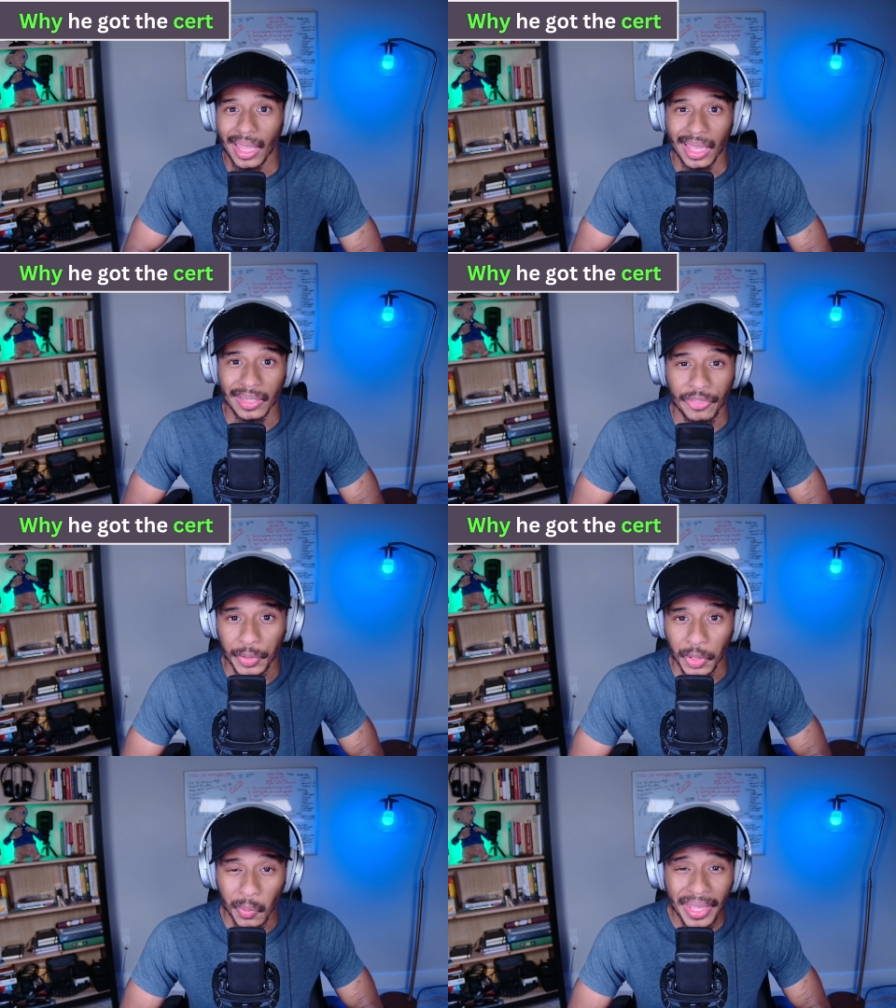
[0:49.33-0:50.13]
And to
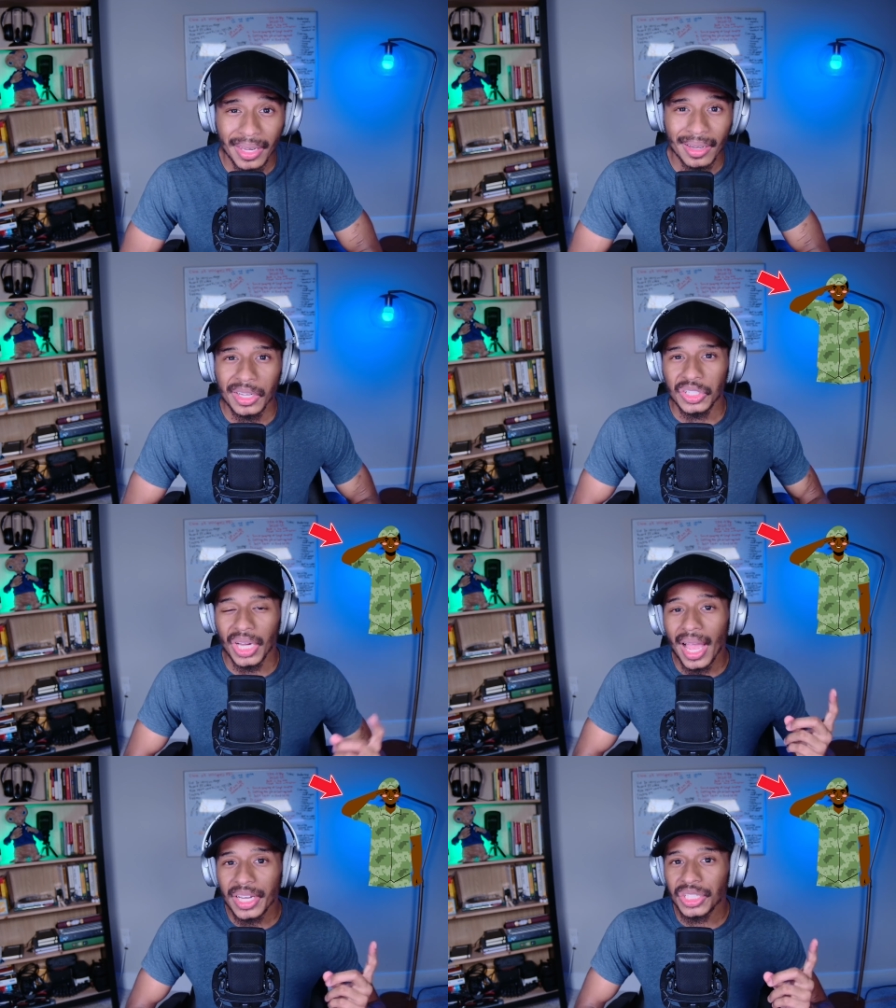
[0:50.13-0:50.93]
fill you in,
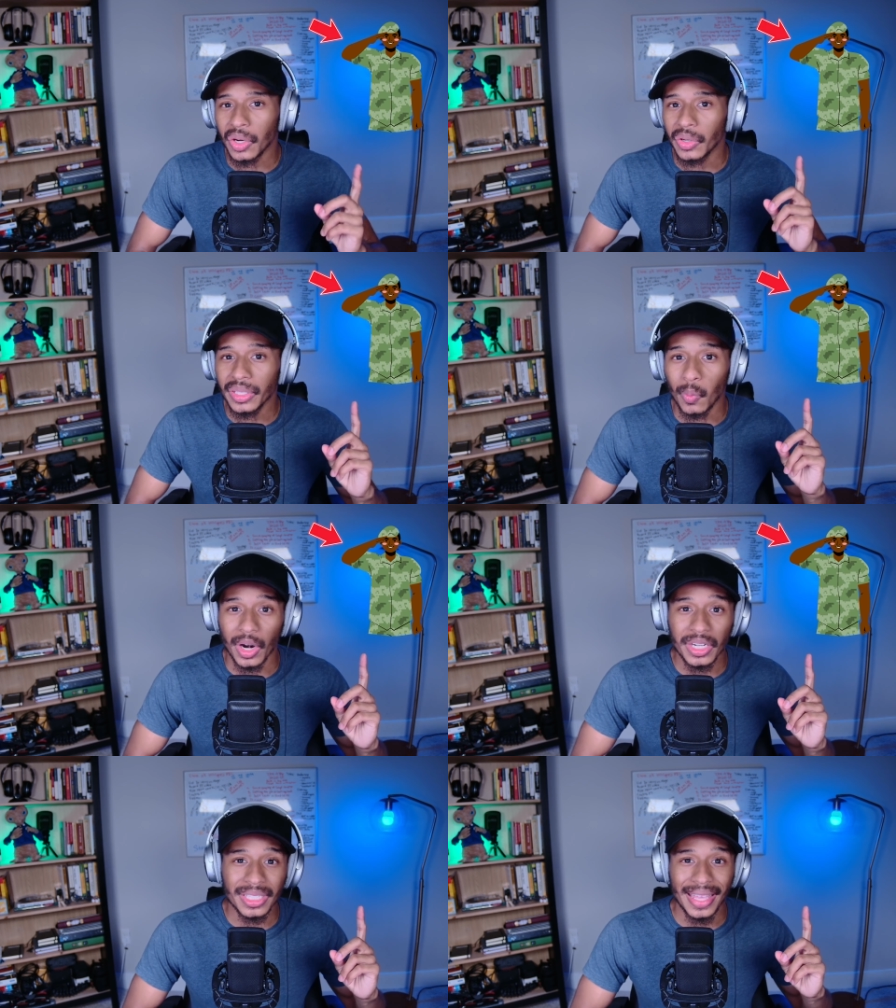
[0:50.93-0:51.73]
Josh currently
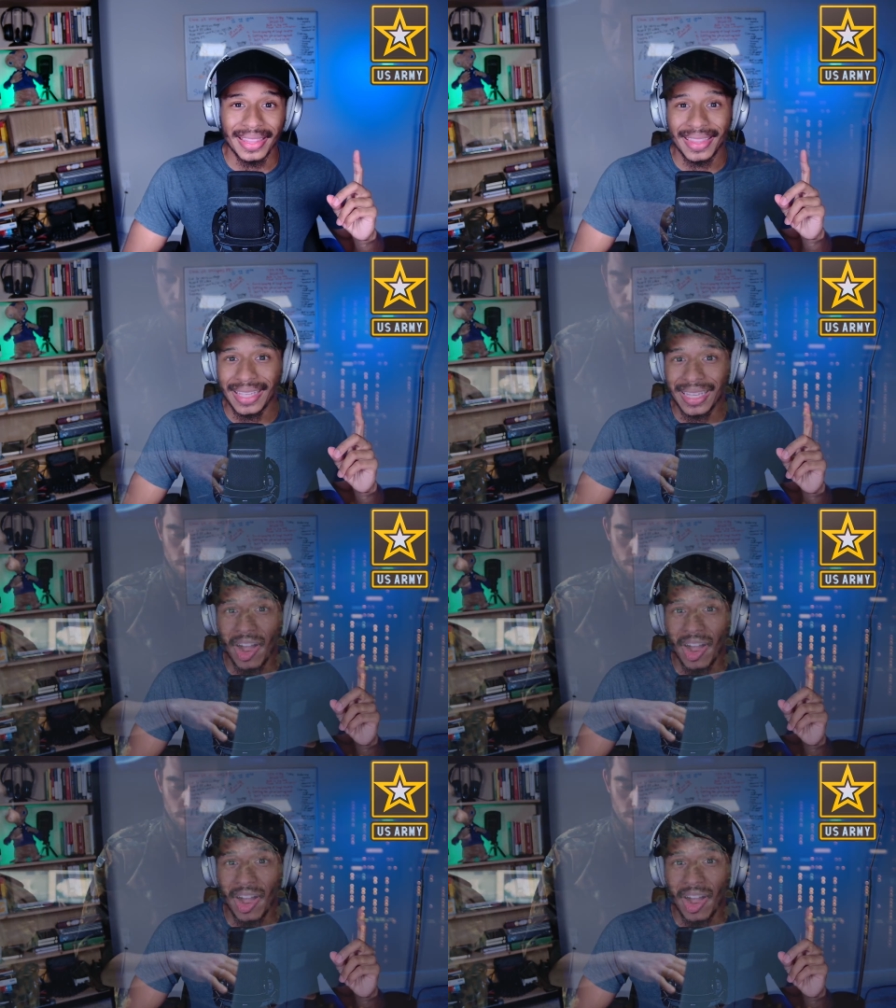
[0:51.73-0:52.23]
works in the